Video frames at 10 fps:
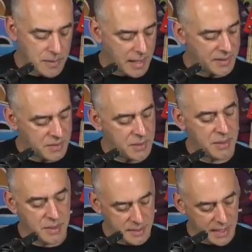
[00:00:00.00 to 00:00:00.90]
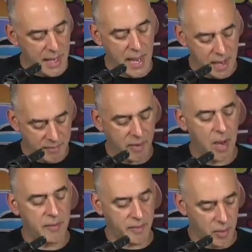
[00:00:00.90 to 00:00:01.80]
They have
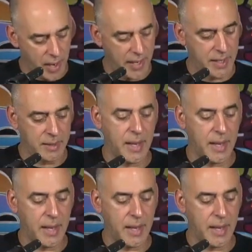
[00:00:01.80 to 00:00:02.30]
a variety.